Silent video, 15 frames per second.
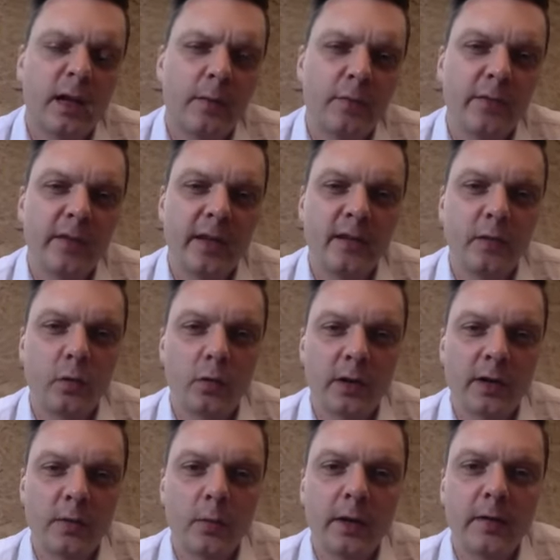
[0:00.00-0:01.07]
I would say,
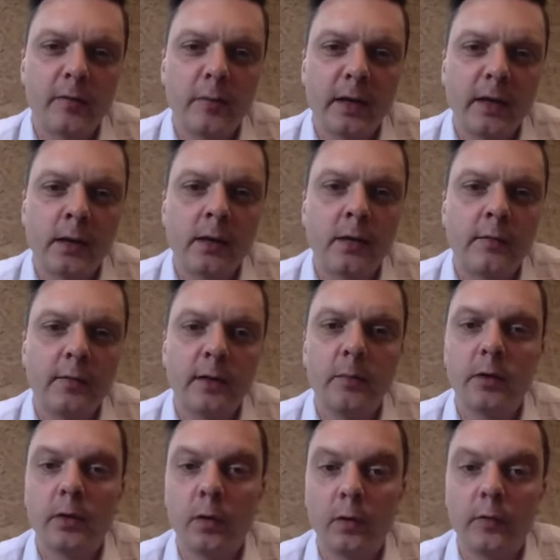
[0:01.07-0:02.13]
Nordic way of making coffee,
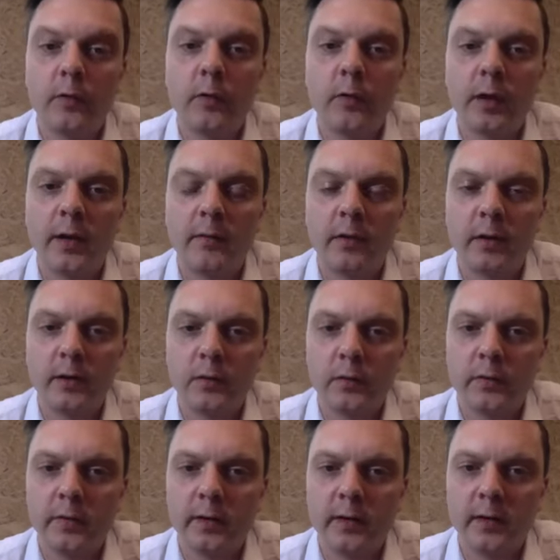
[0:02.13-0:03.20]
but also heavily
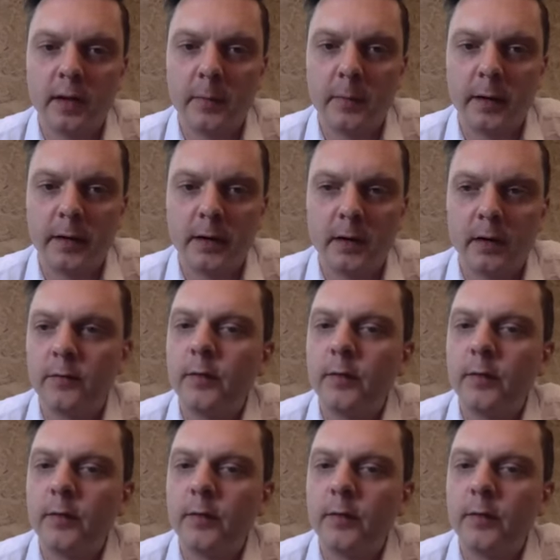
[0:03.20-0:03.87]
used in America.